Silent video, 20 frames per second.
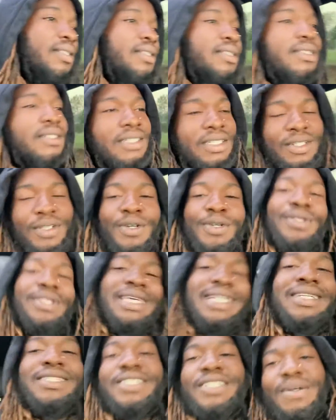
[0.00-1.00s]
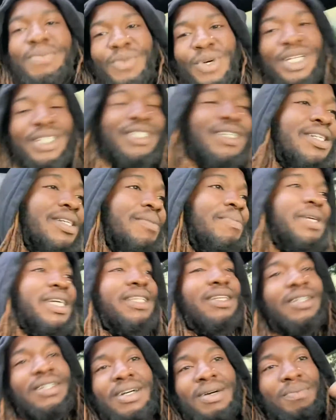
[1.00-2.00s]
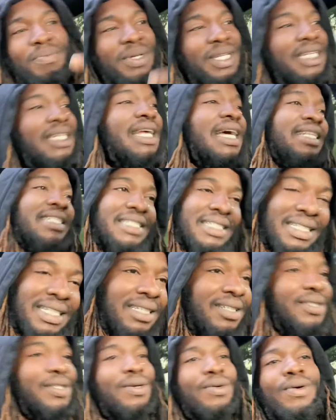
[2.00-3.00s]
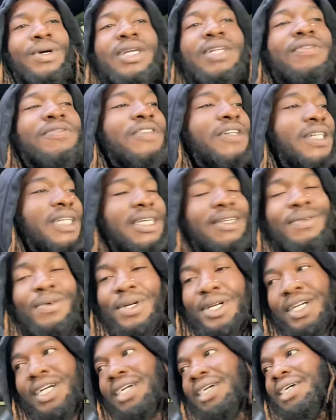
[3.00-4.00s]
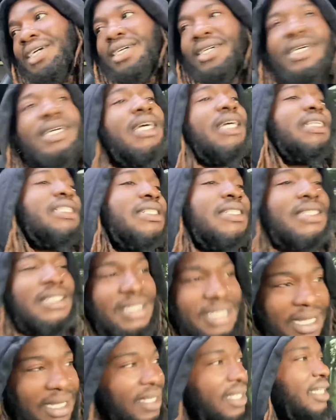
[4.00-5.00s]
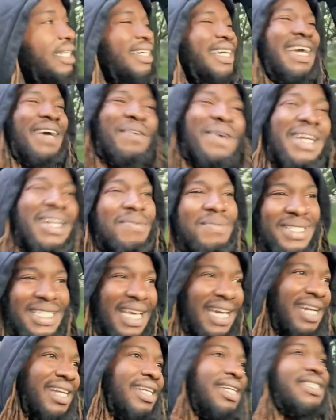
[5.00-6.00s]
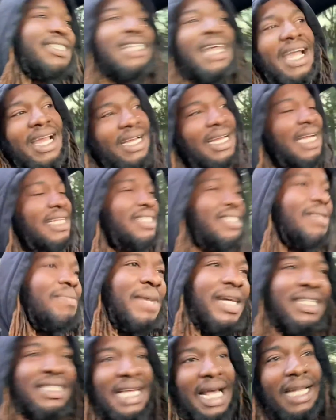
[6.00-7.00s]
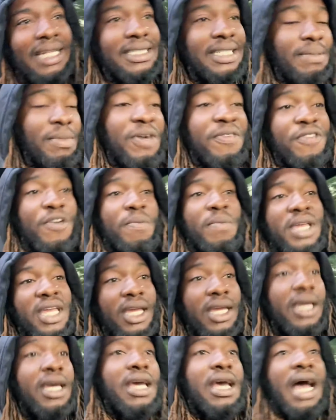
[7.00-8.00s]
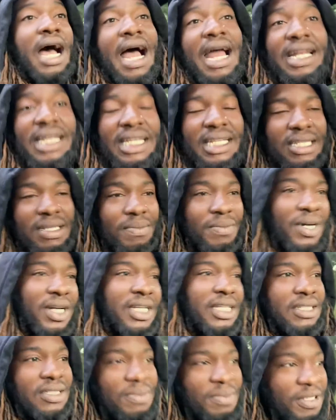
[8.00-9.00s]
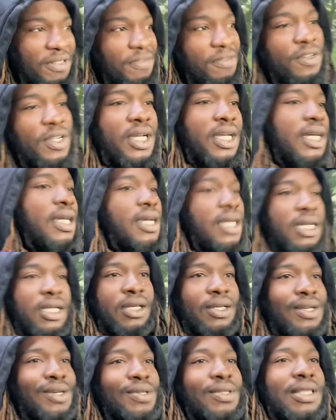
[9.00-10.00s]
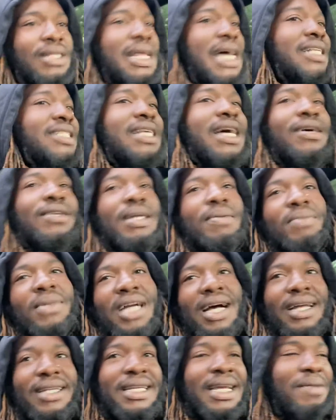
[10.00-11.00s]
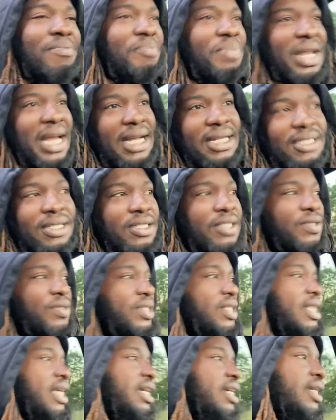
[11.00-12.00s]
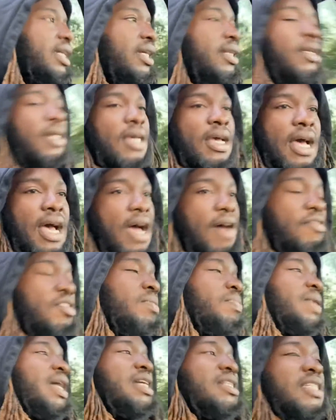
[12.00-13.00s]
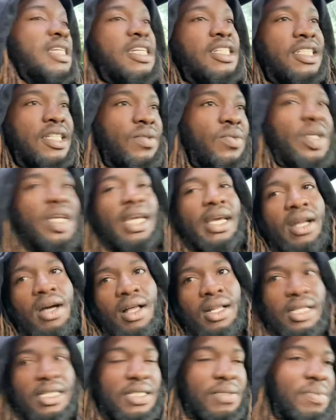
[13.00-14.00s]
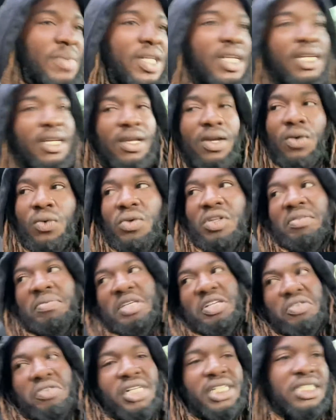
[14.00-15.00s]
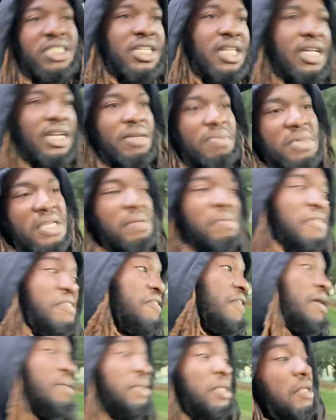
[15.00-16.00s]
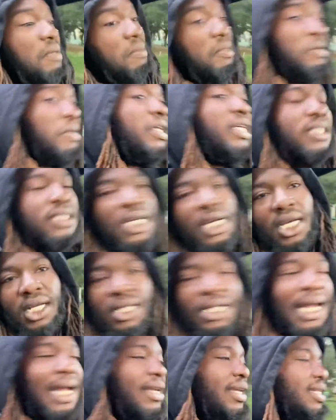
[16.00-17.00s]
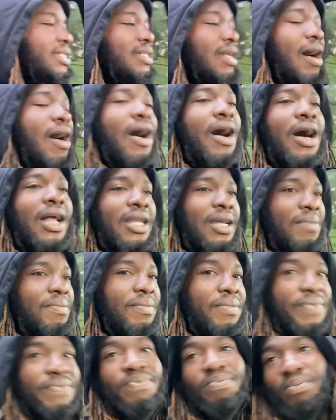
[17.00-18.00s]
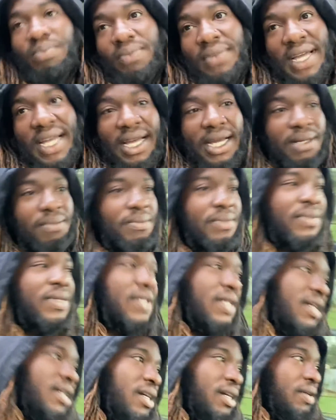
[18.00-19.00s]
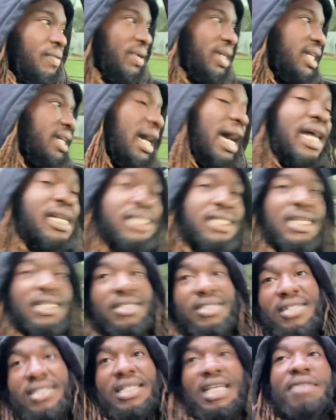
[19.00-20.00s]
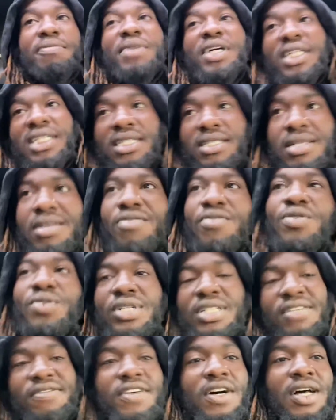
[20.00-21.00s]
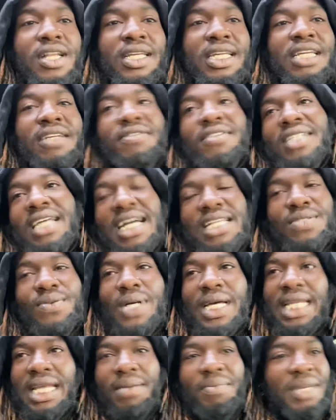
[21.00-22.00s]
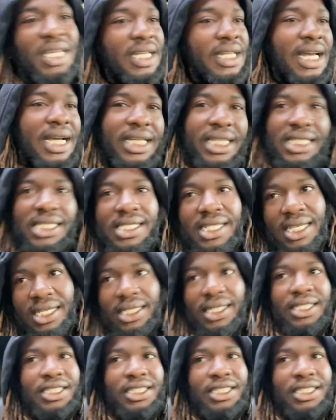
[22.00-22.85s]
You don't think someone going to be in the company that still don't want to fucking work? And still, you get what I'm saying? It's like, that's the mentality. But for me, I need the money to be free. You know, that's how them goddamn planters were thinking. I have the plantation, we get all this money, we'll be rich, and me and my family will be rich. It's all, man, when your ancestors say money is the root of all evil, that's what they mean, not this killing